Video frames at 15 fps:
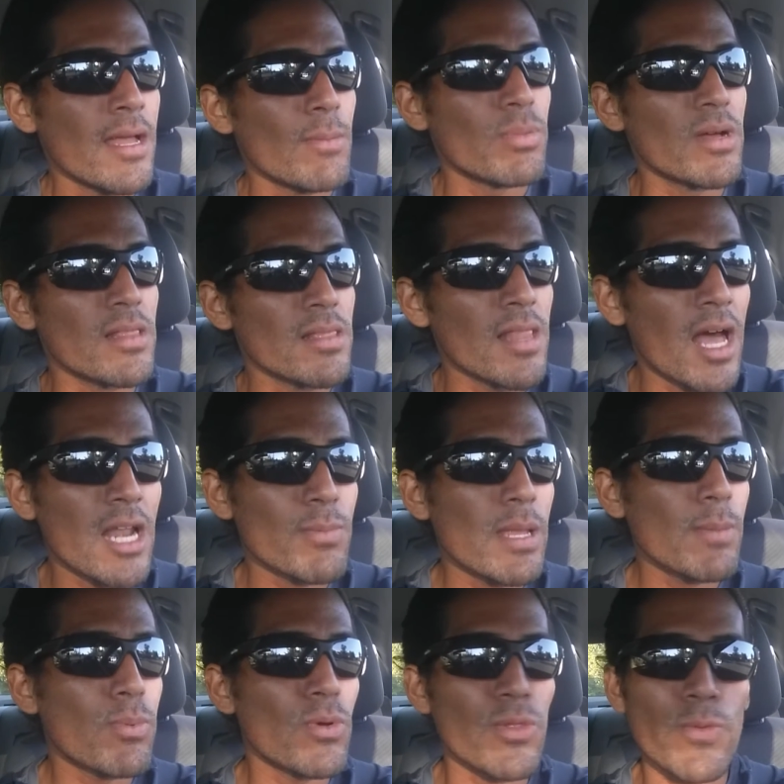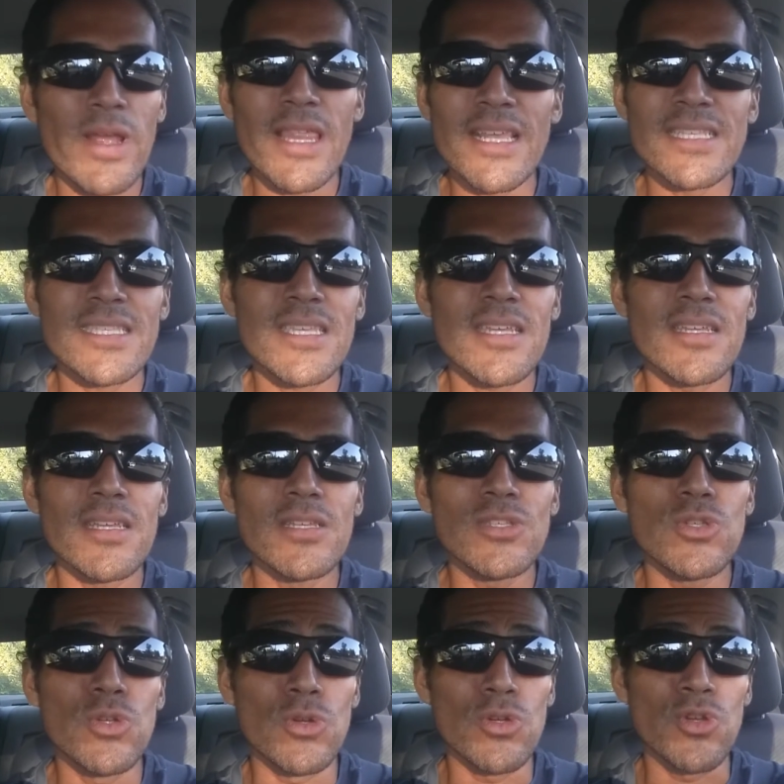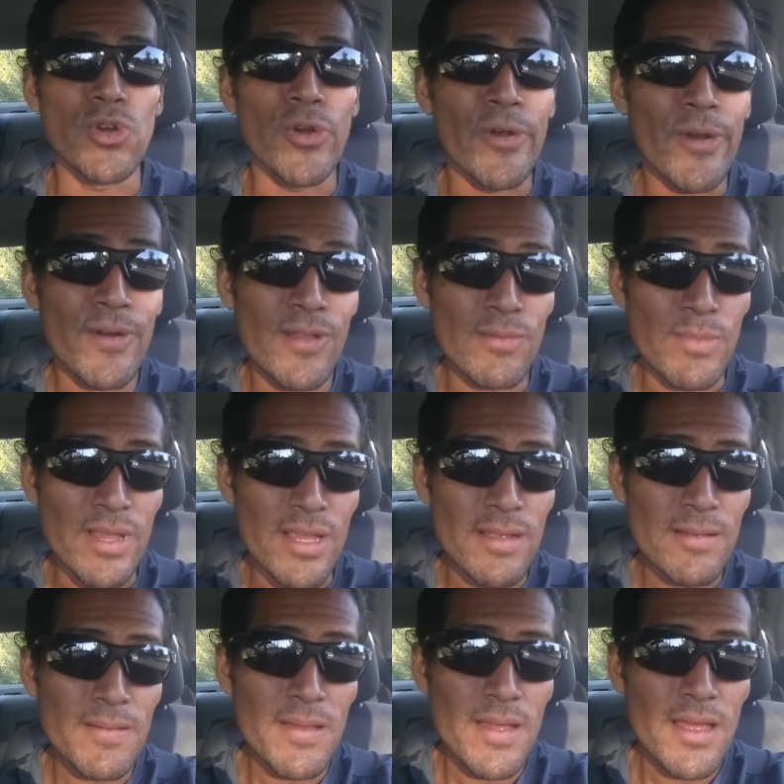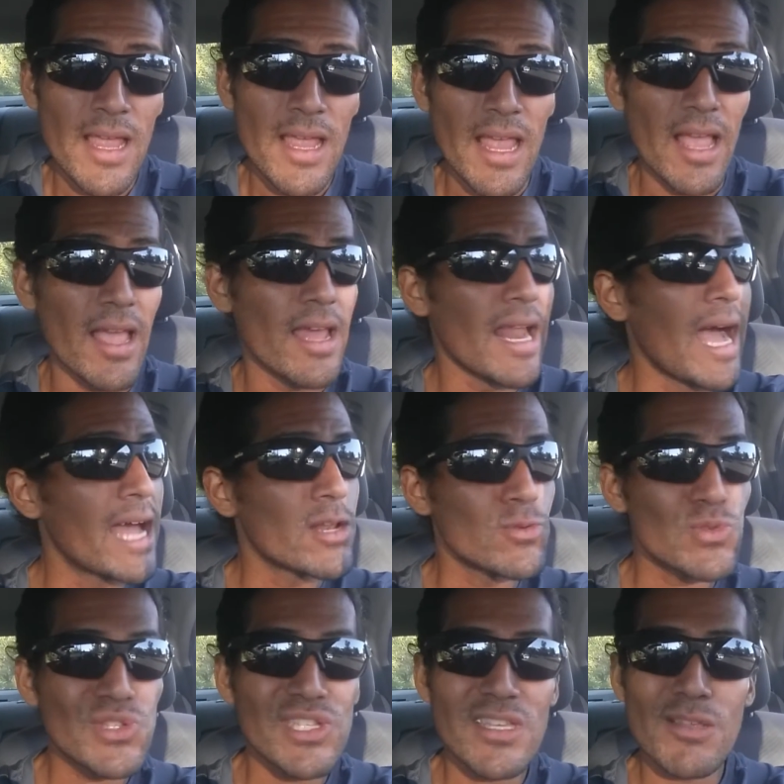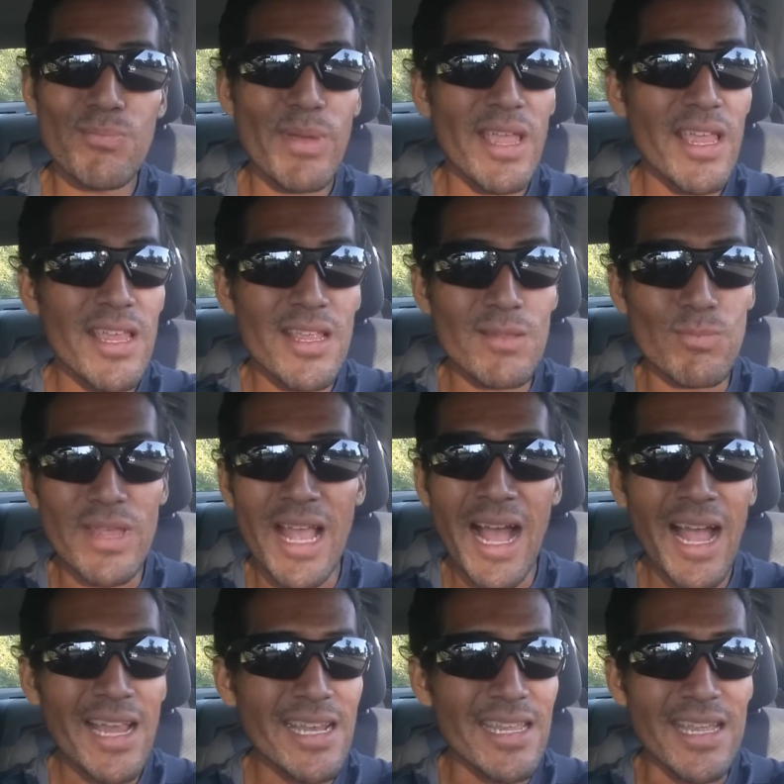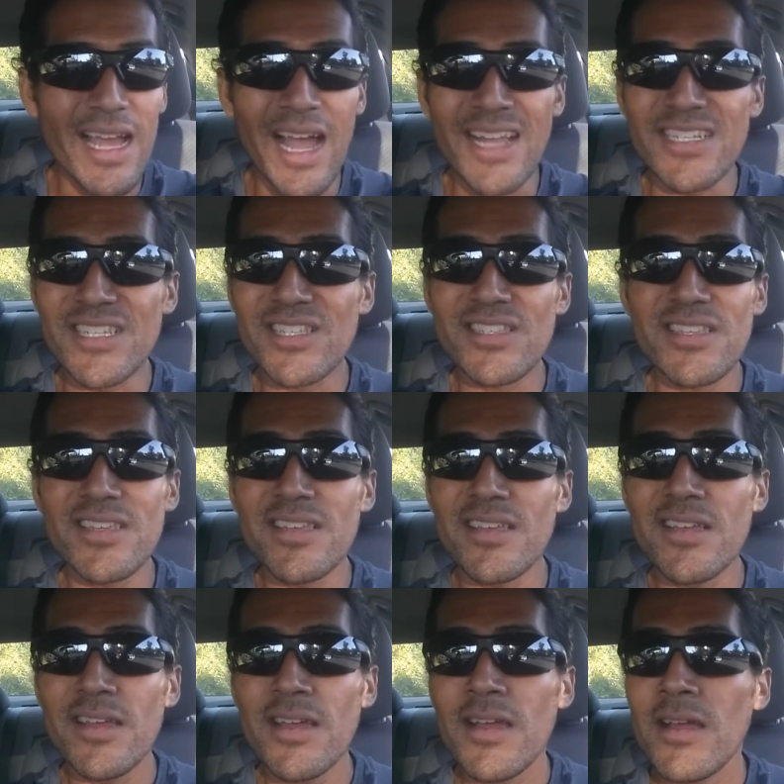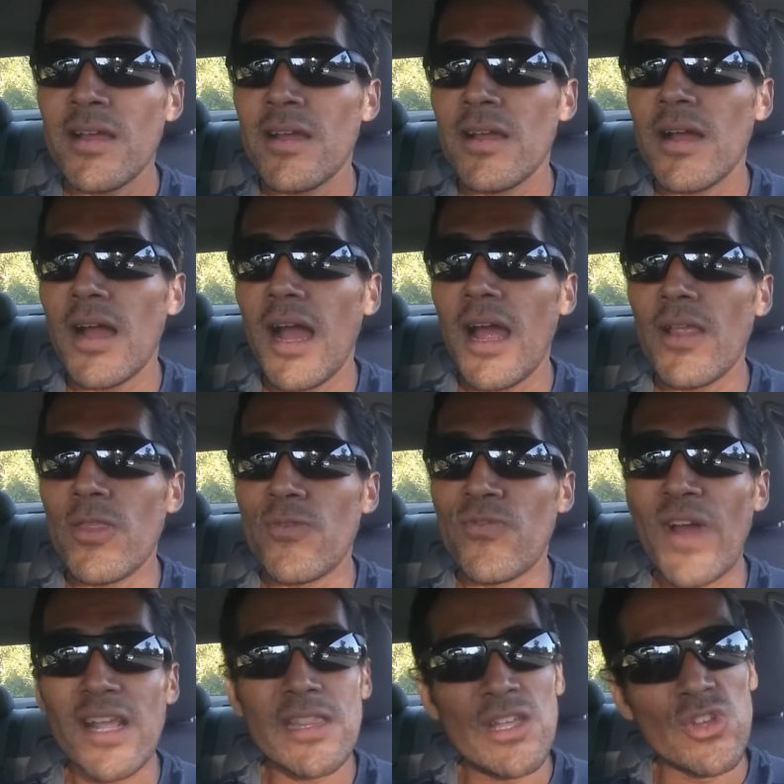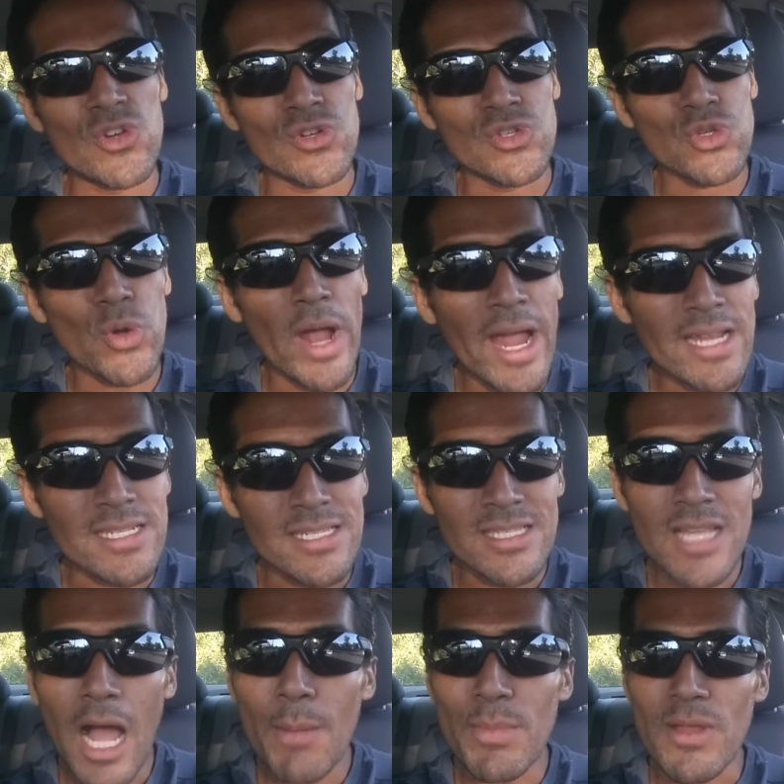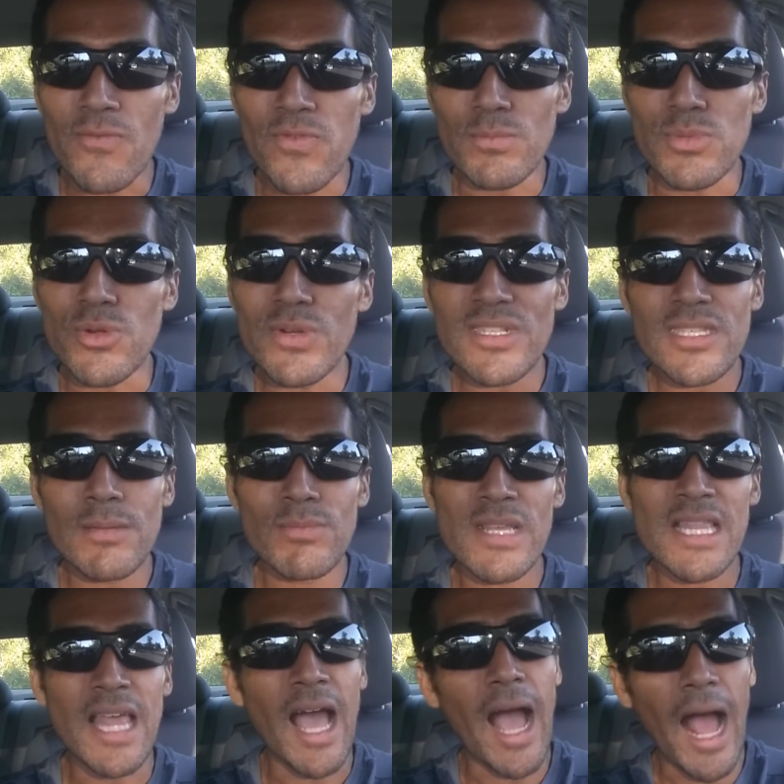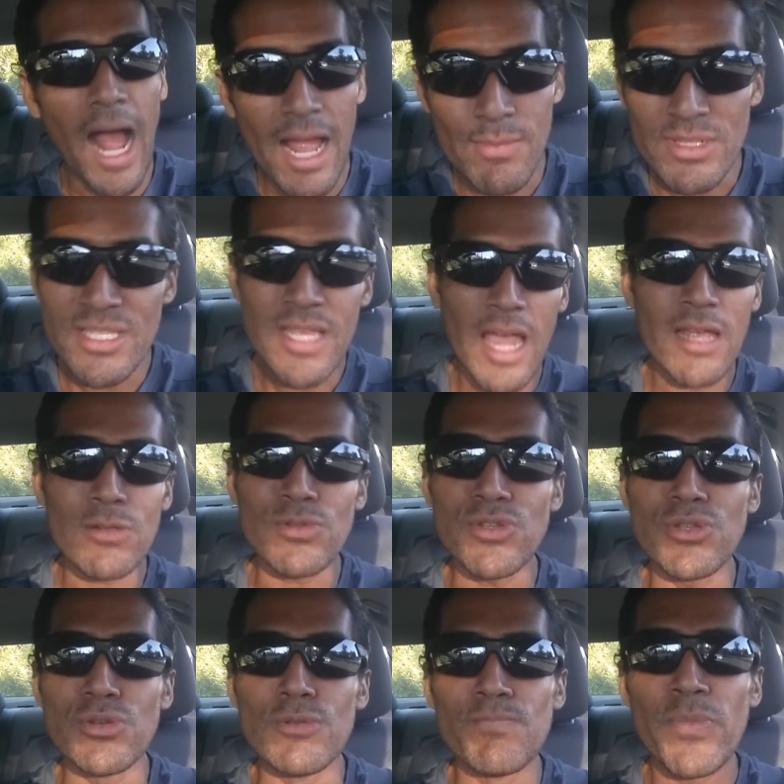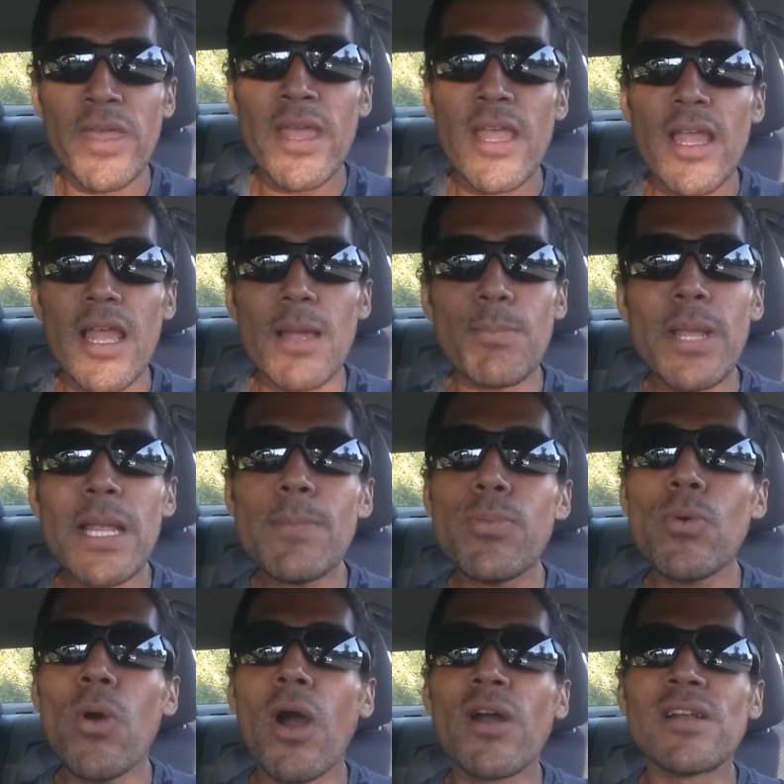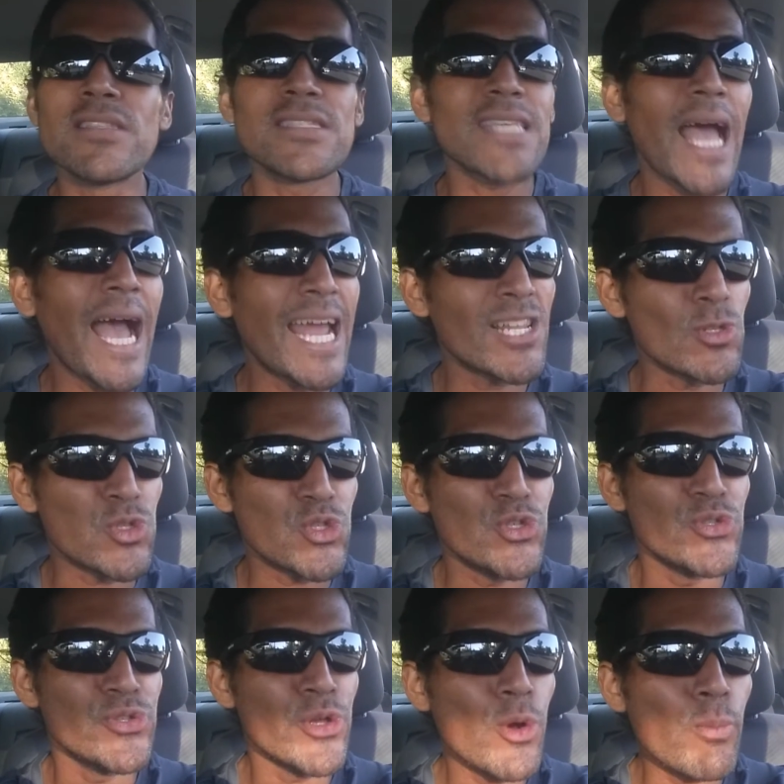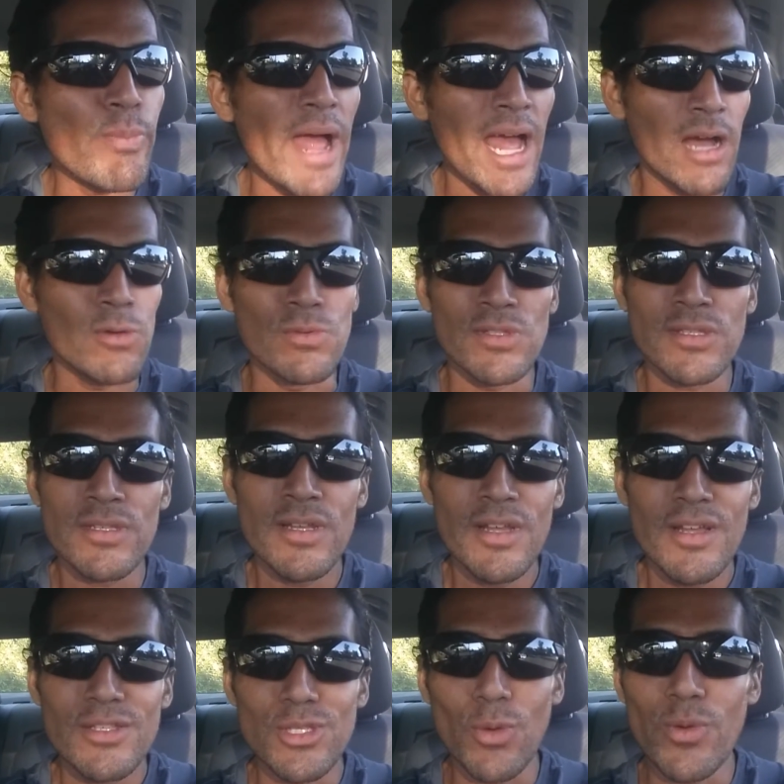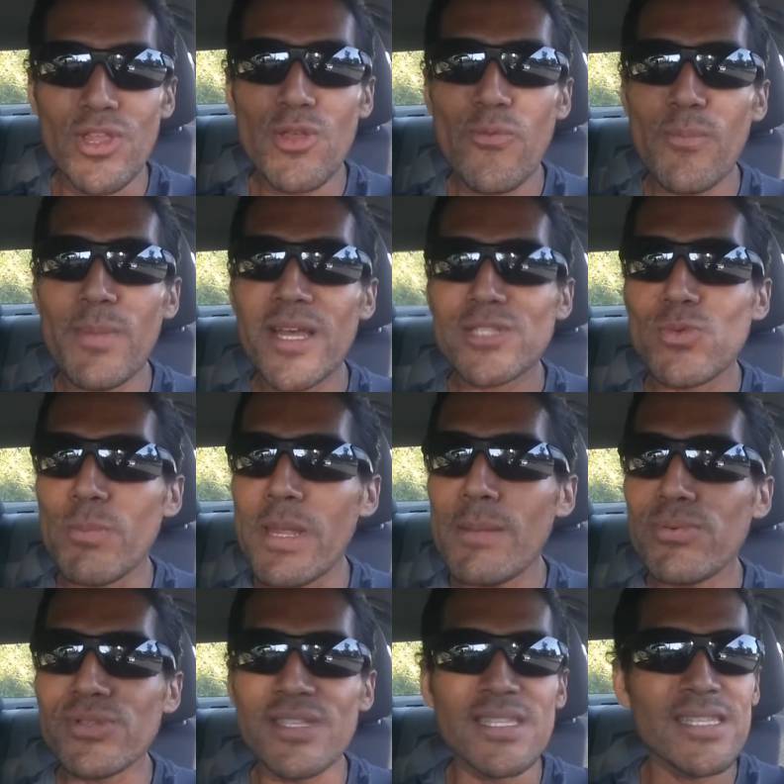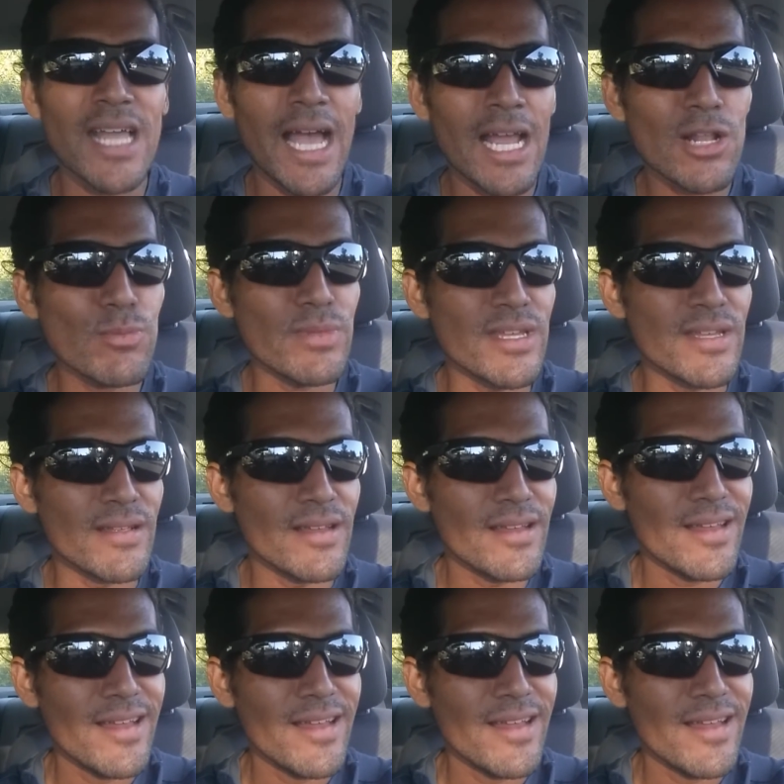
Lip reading: But a lot of people, the way they see it is you're hurting me, and I don't see the pain behind it. I just see the fact that you're trying to stop me from doing something that I'm entitled to. And people are entitled to no bounds. So when you mess with people's entitlement,